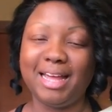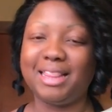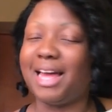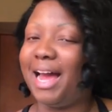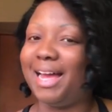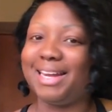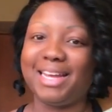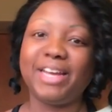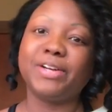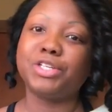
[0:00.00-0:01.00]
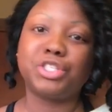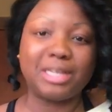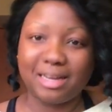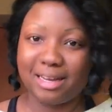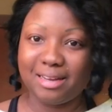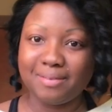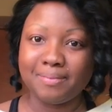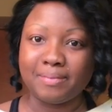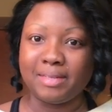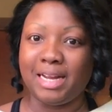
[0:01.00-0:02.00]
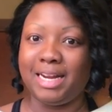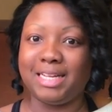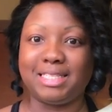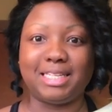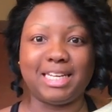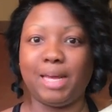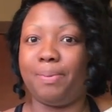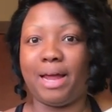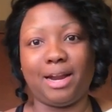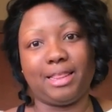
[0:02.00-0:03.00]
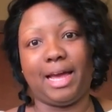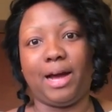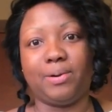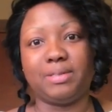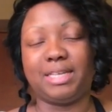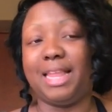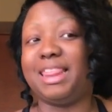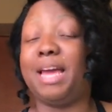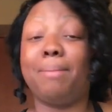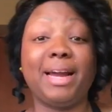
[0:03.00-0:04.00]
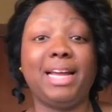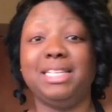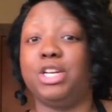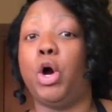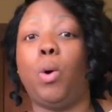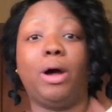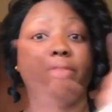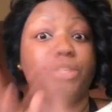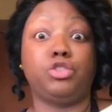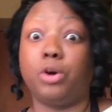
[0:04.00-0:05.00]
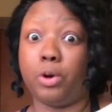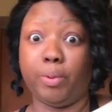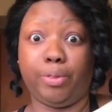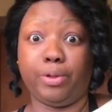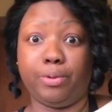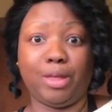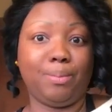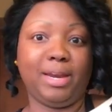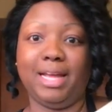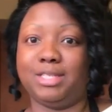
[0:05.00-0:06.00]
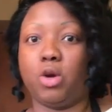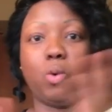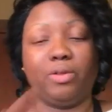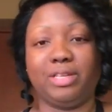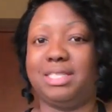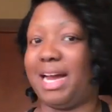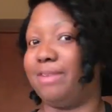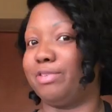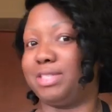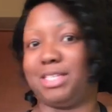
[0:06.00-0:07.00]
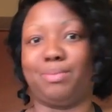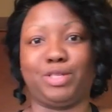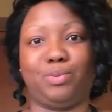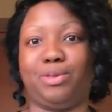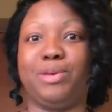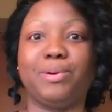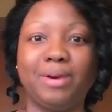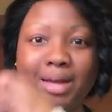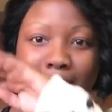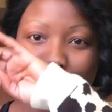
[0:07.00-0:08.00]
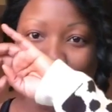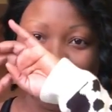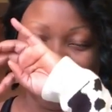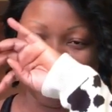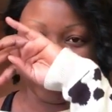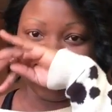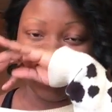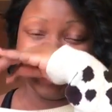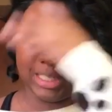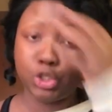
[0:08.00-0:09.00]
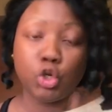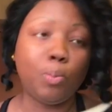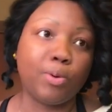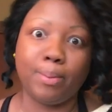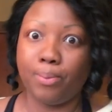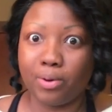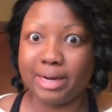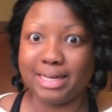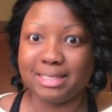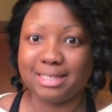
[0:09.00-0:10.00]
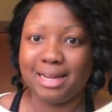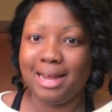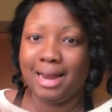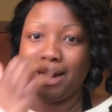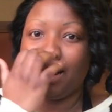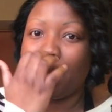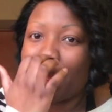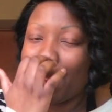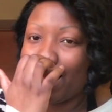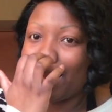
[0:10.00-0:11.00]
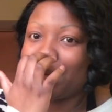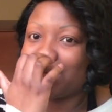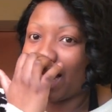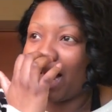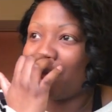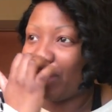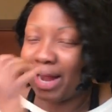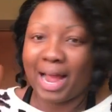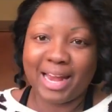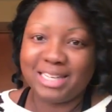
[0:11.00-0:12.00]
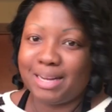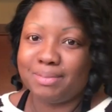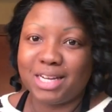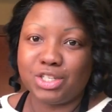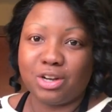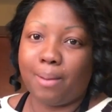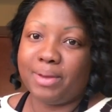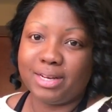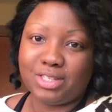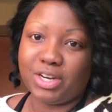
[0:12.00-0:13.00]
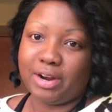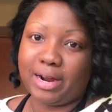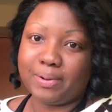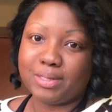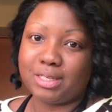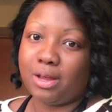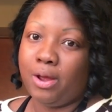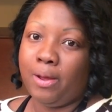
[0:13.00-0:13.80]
that he or she needs to keep it out of the house. And they might need to go on this struggle with you. They may need to go on this diet for 6 months with you. Because it's super important not to have that kind of temptation coming into your house,